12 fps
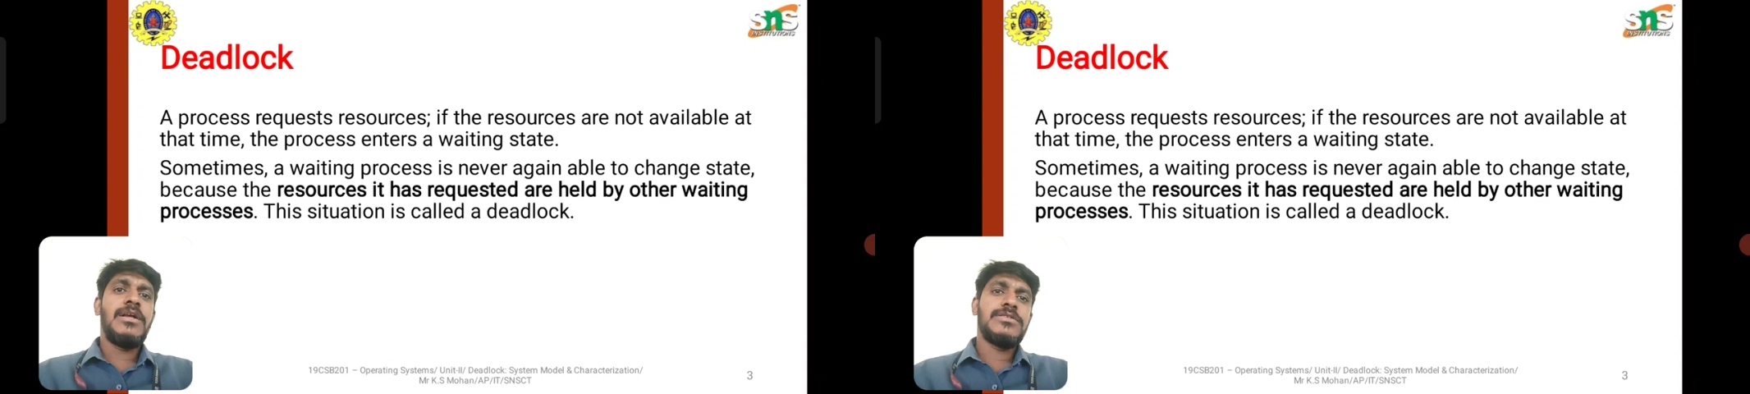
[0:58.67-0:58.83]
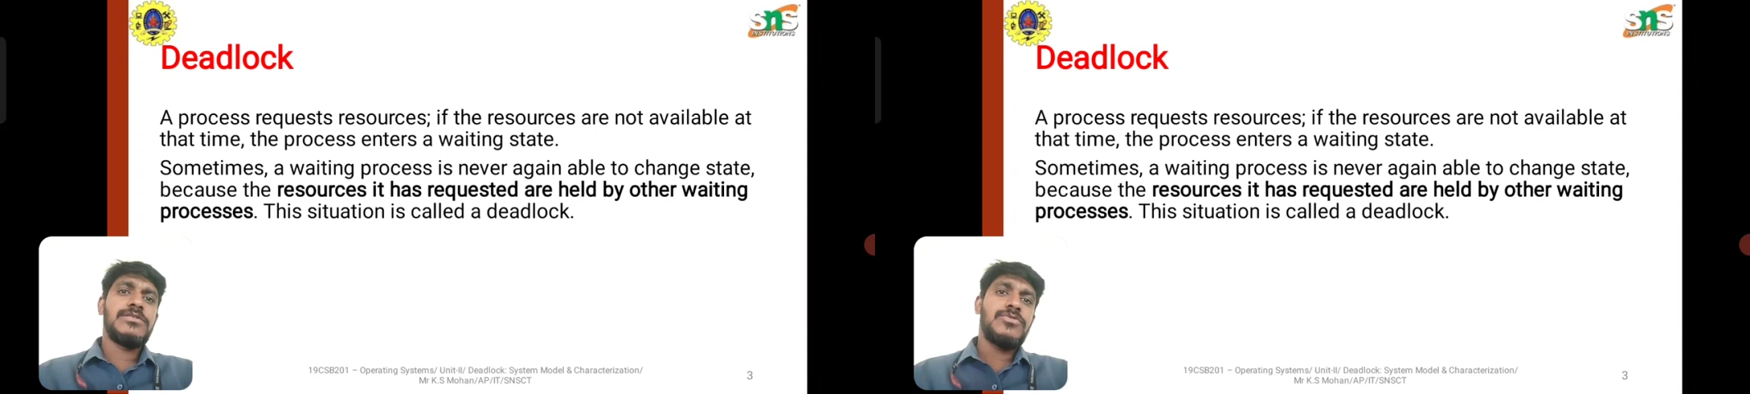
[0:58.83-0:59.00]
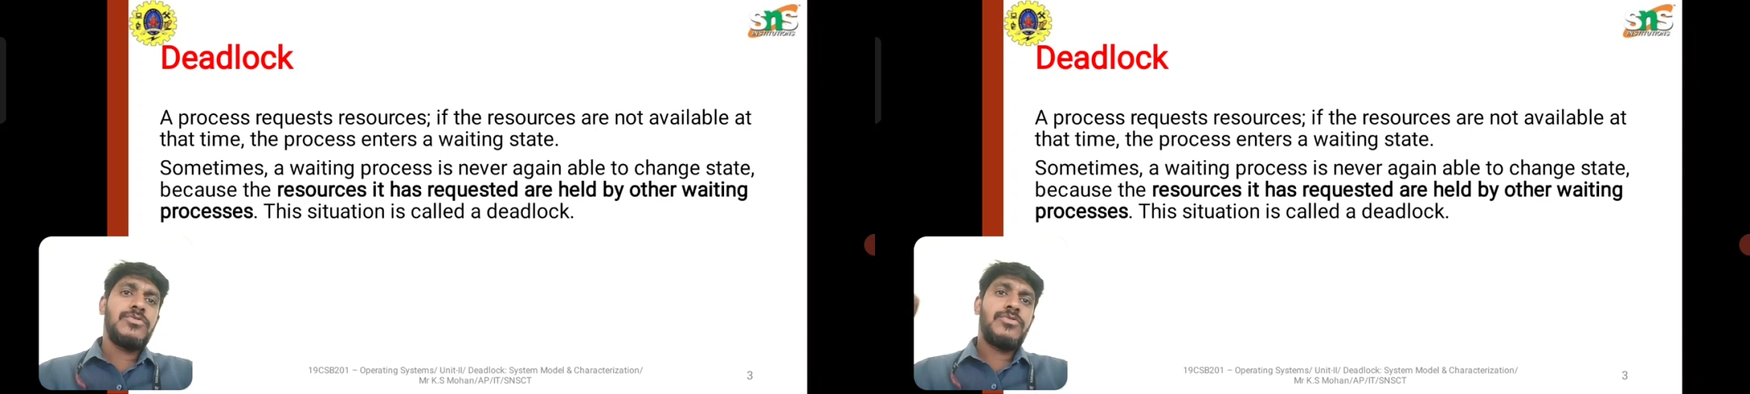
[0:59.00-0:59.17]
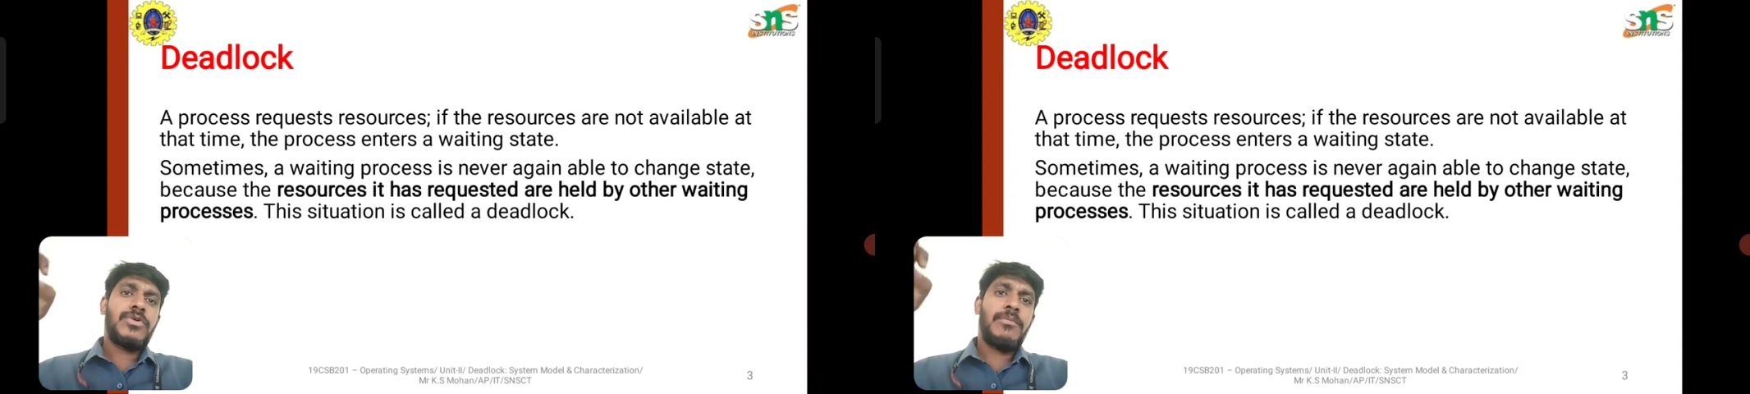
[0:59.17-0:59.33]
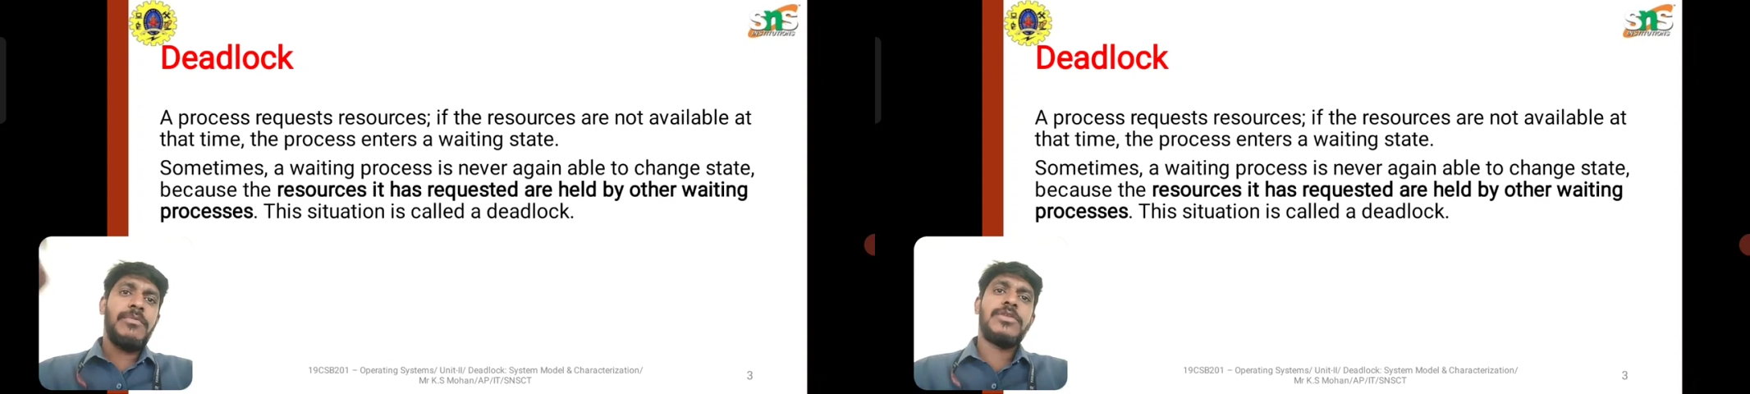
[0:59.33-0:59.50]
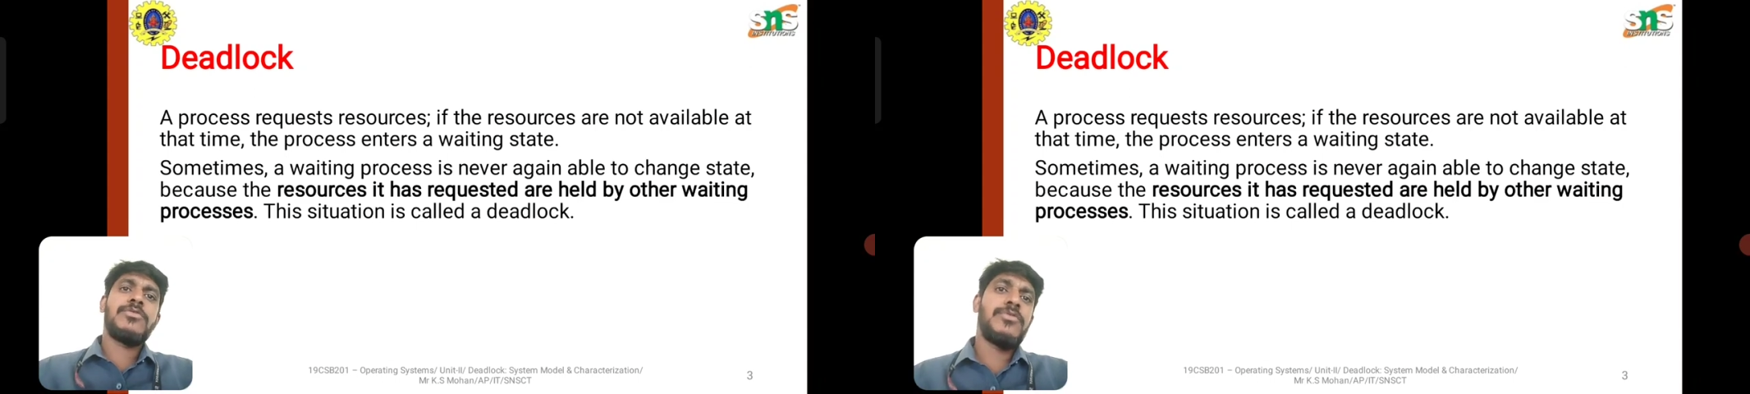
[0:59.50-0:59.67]
So
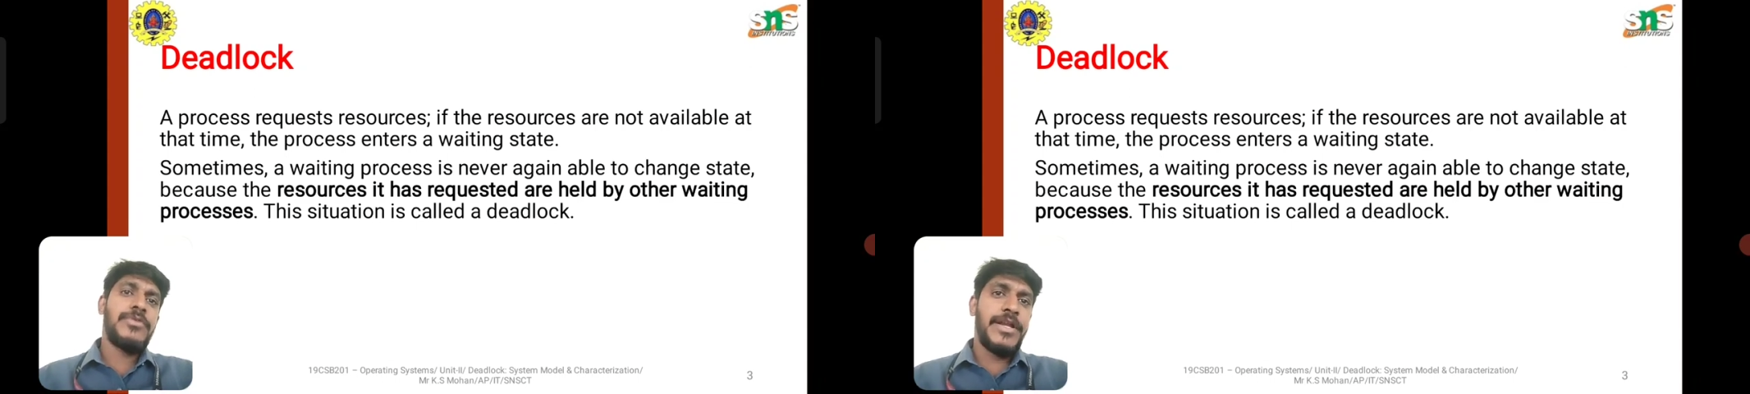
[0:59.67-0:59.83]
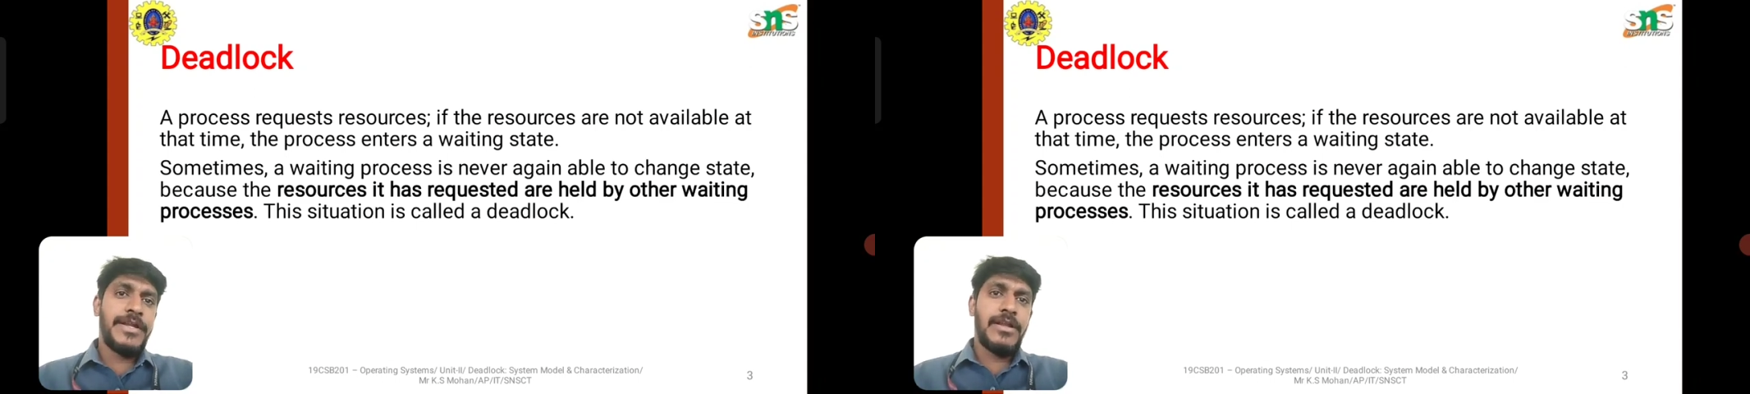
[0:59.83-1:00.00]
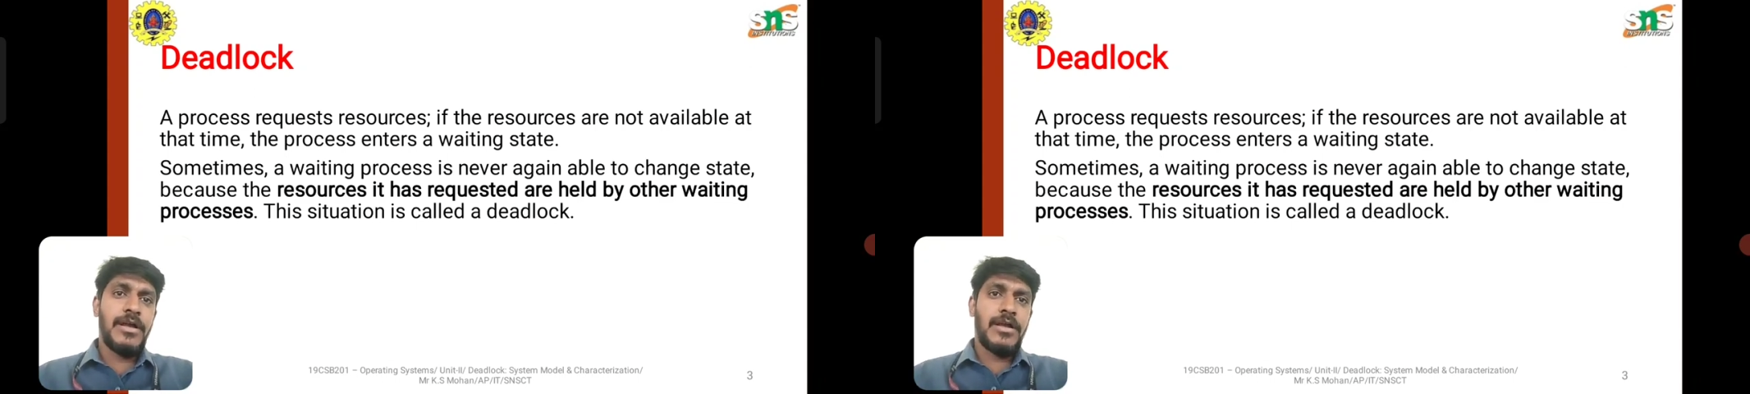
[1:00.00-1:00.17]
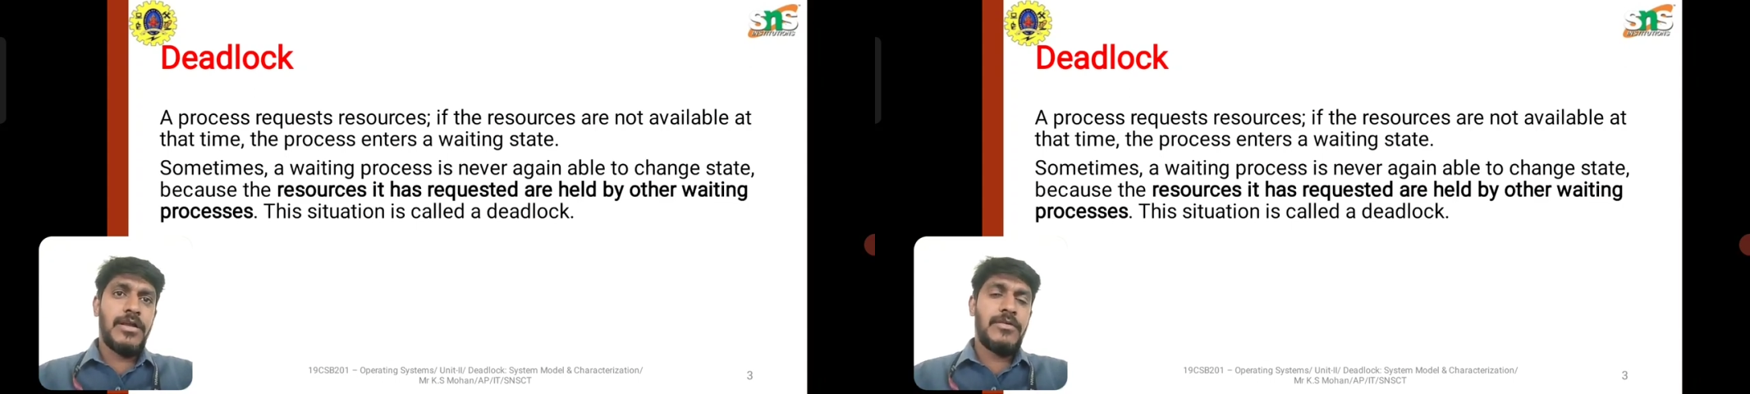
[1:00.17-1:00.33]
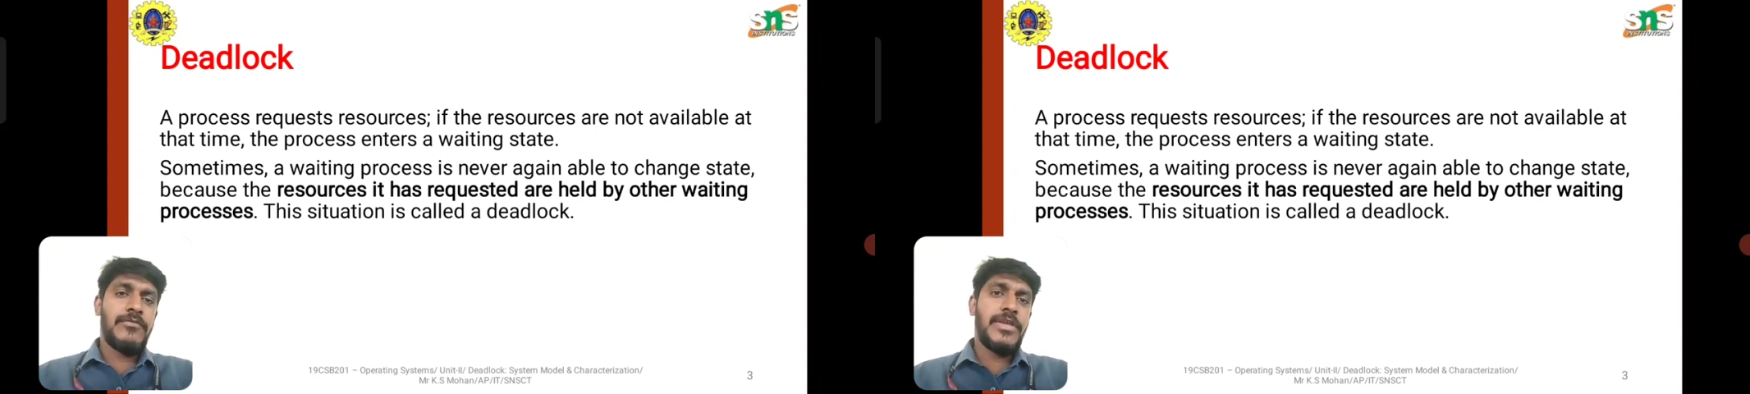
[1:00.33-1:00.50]
coming to a deadlock,